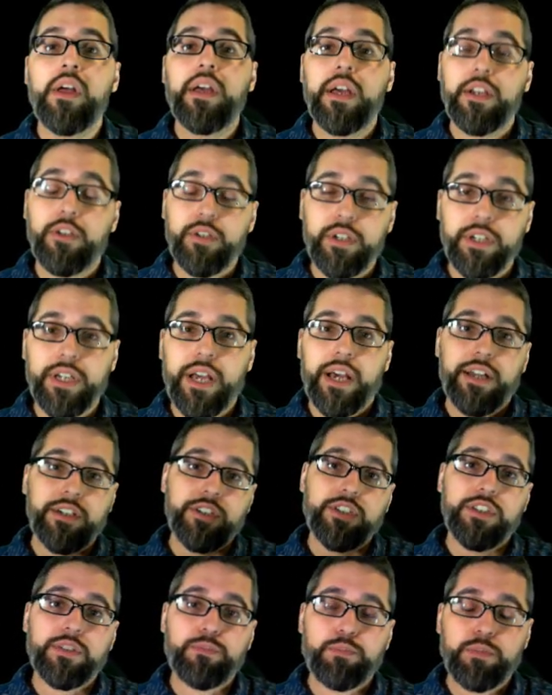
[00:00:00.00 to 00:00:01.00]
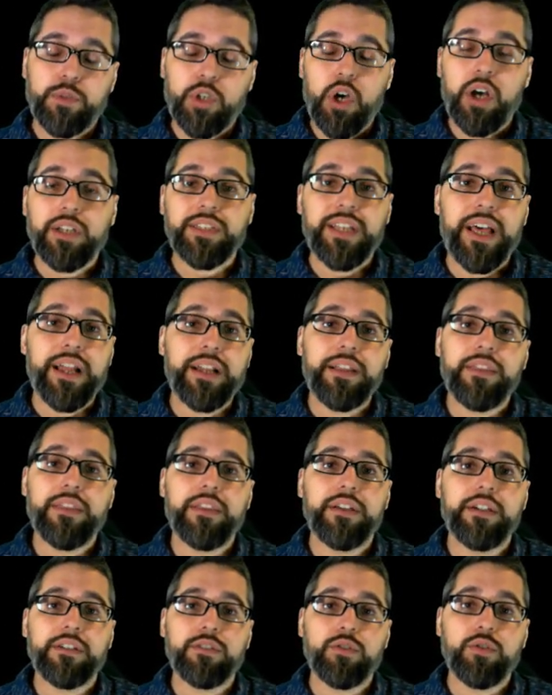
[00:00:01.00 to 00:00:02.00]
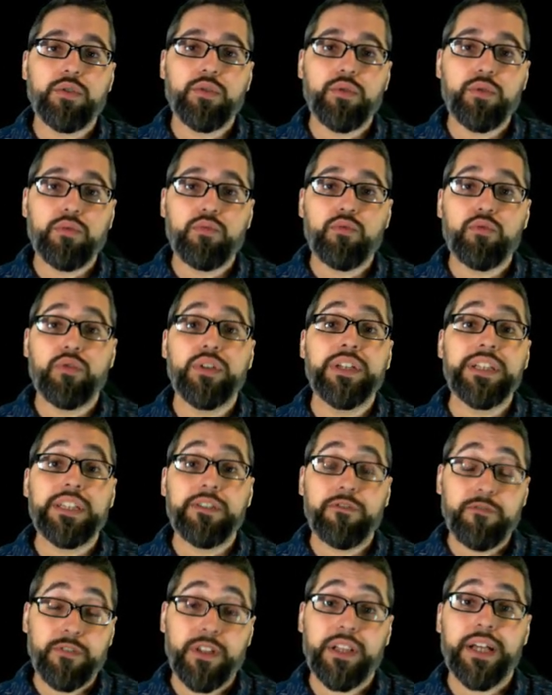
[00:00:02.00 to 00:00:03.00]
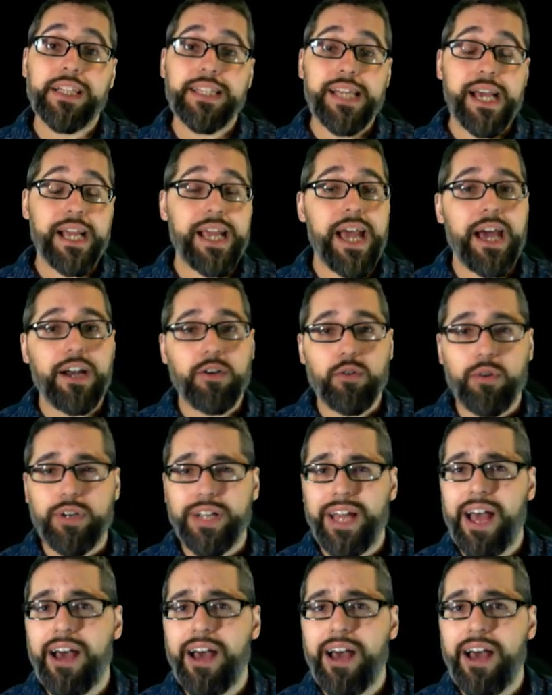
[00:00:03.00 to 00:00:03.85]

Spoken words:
And you can kind of just toss that in there to really fill out that category.